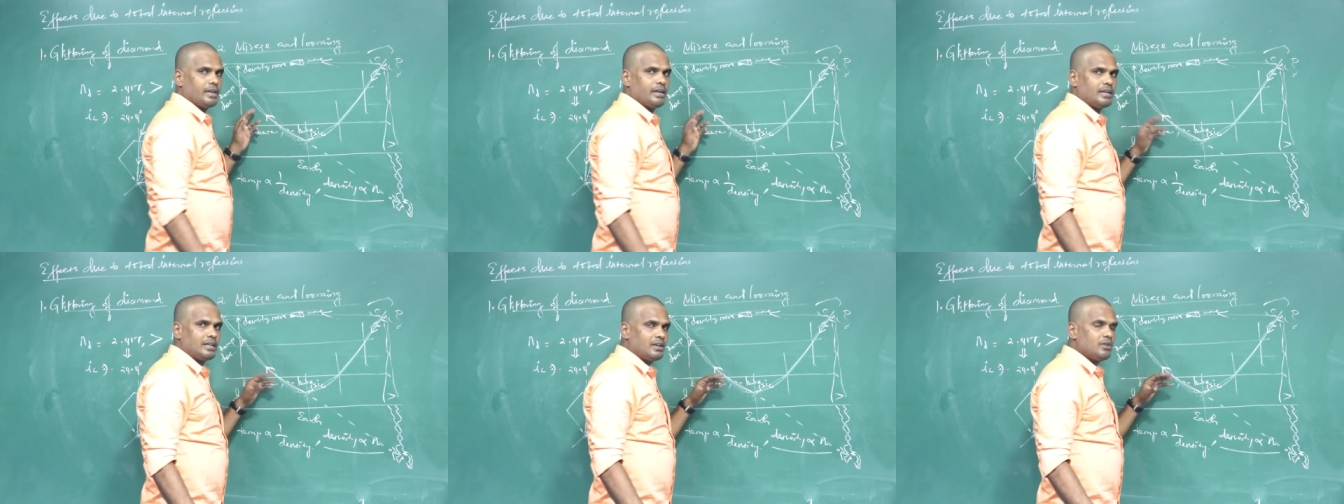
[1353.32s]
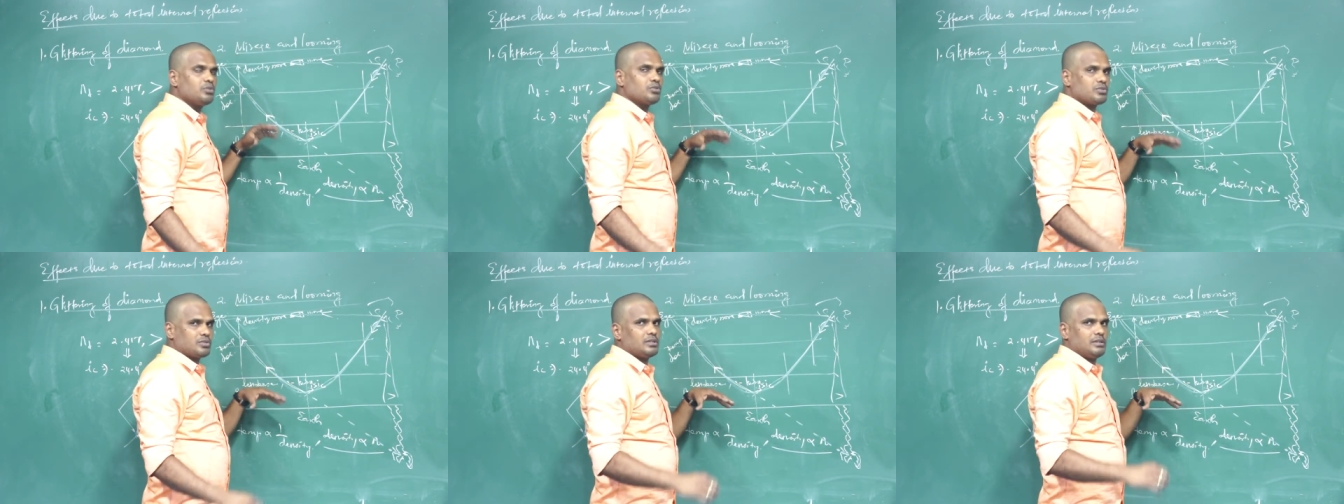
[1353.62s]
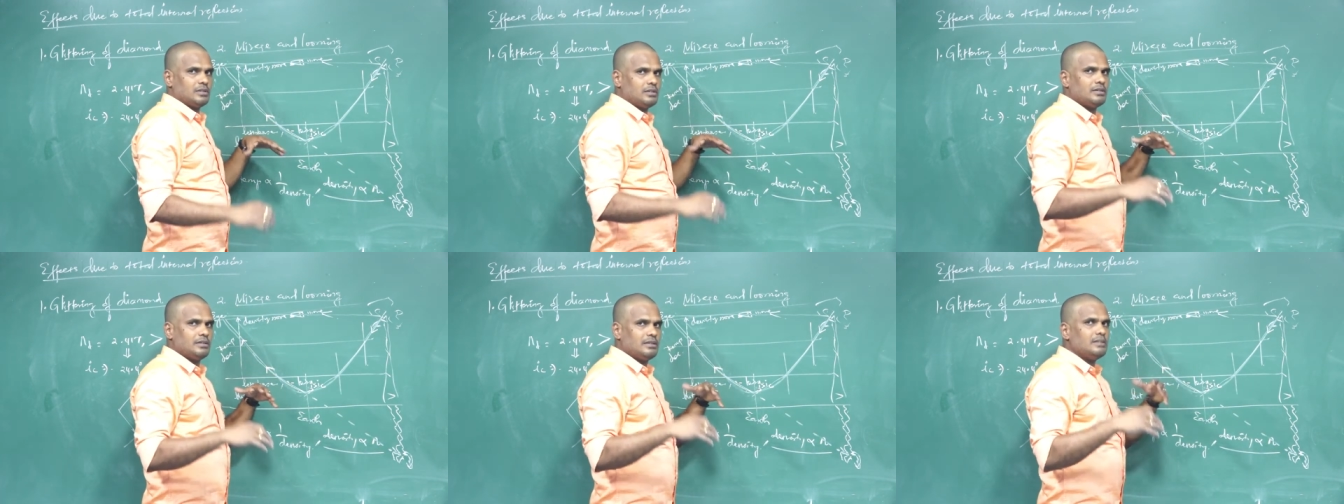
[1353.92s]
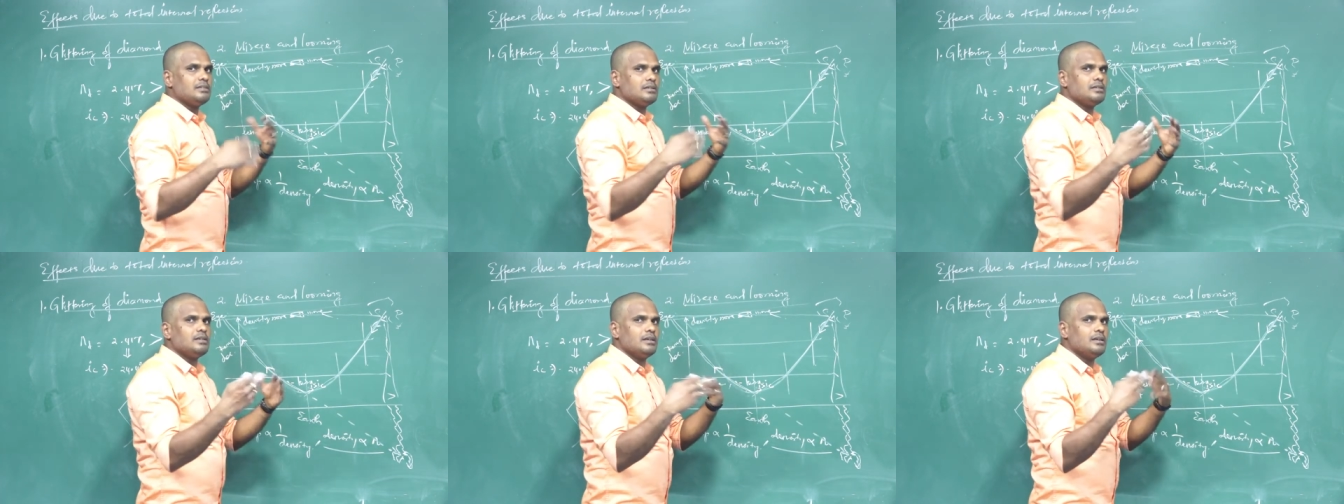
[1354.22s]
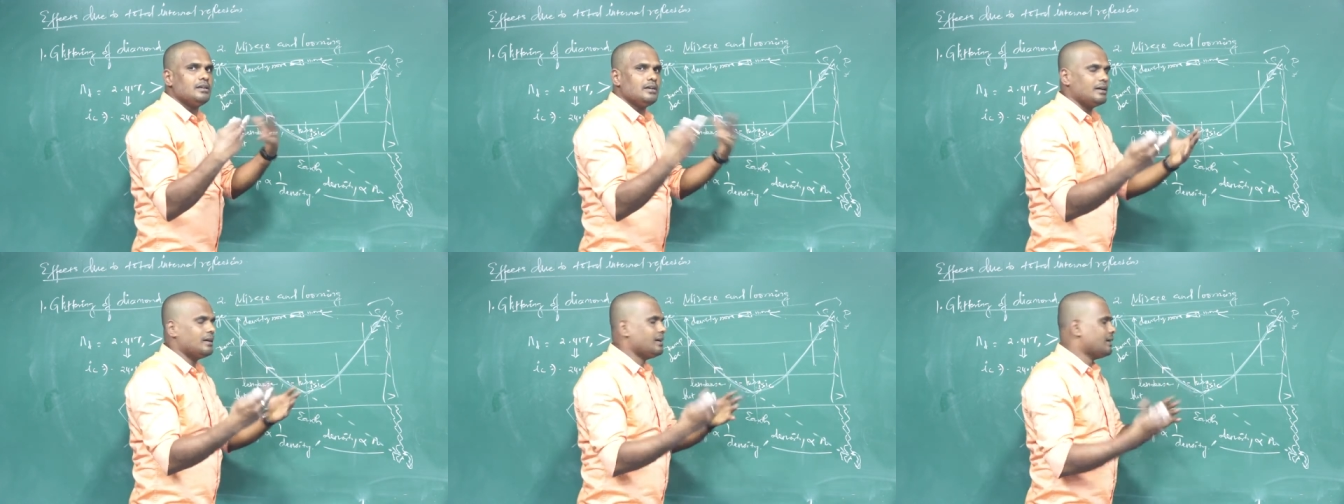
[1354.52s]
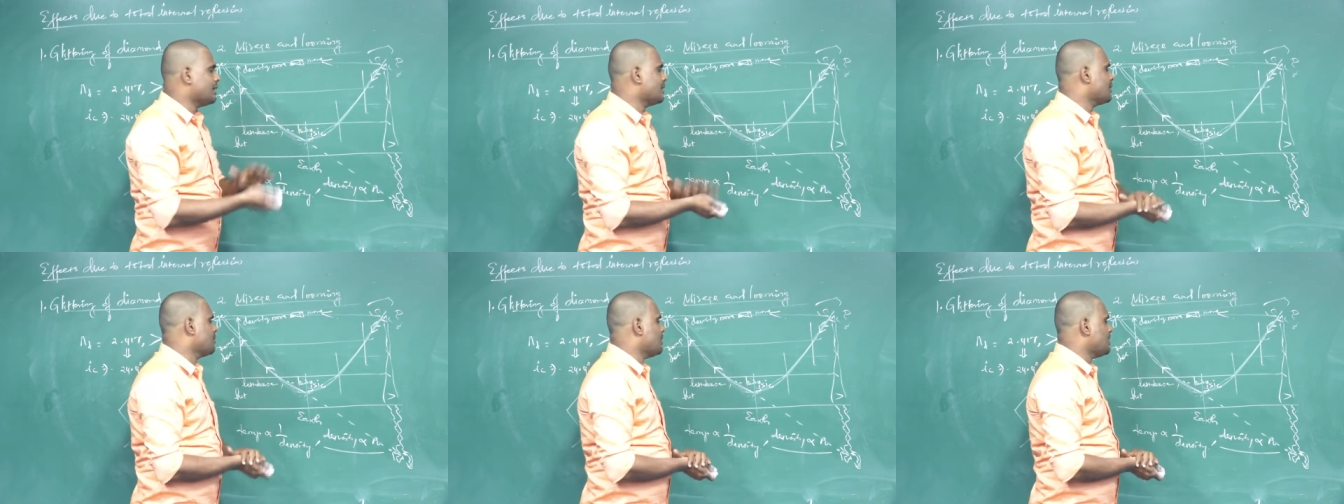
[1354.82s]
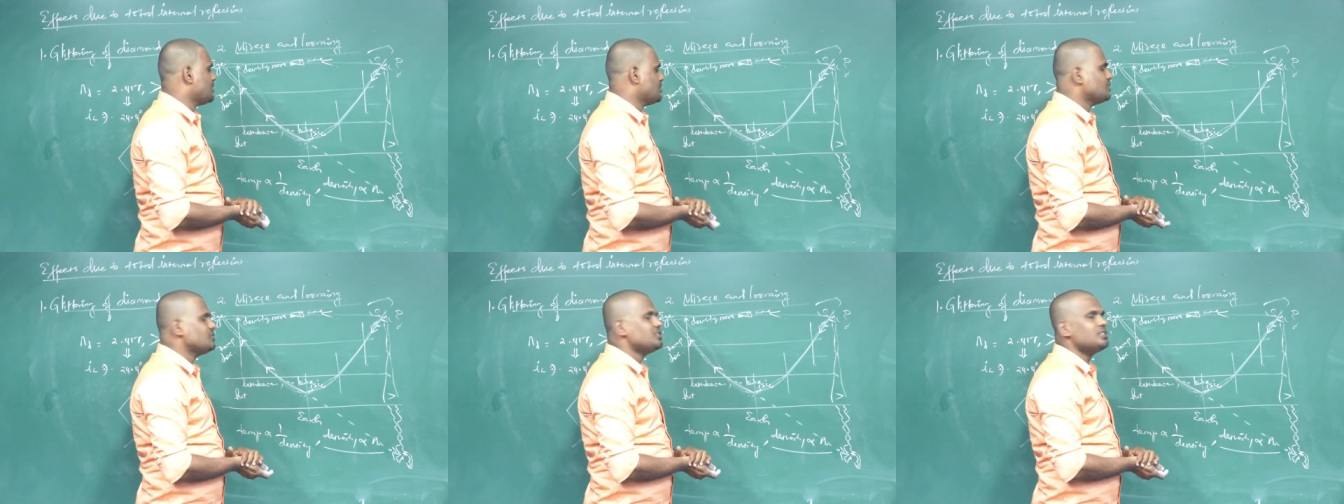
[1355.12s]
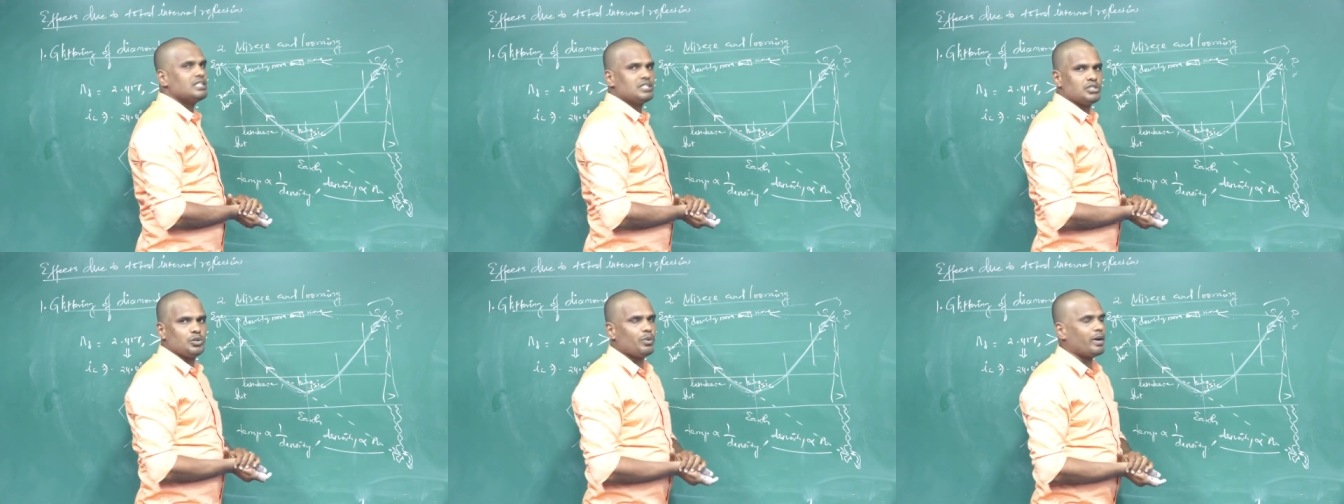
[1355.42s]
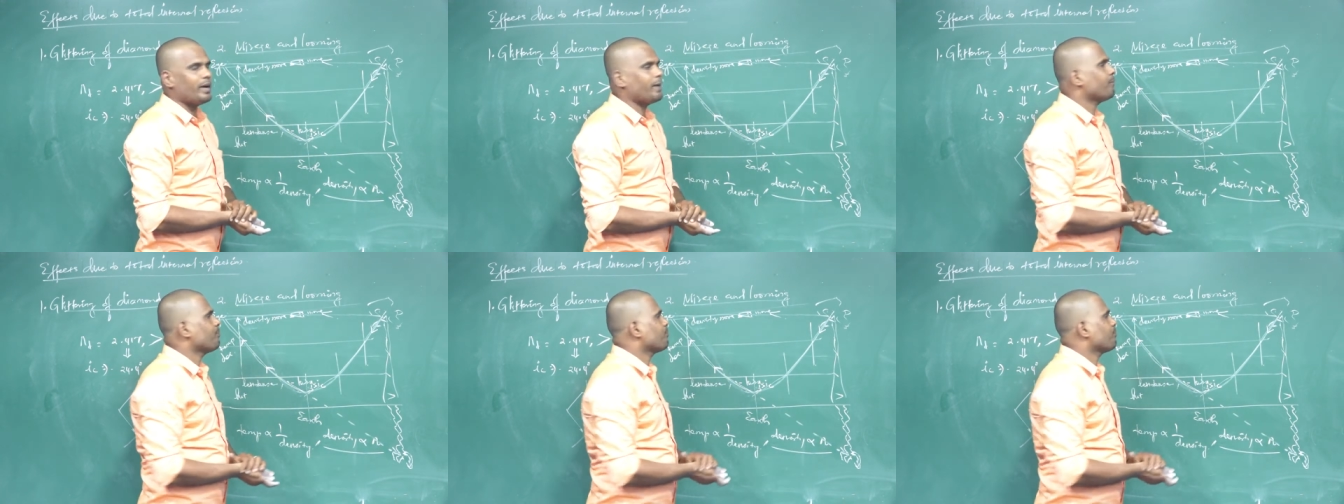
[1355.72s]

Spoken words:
It gives an image in such a way.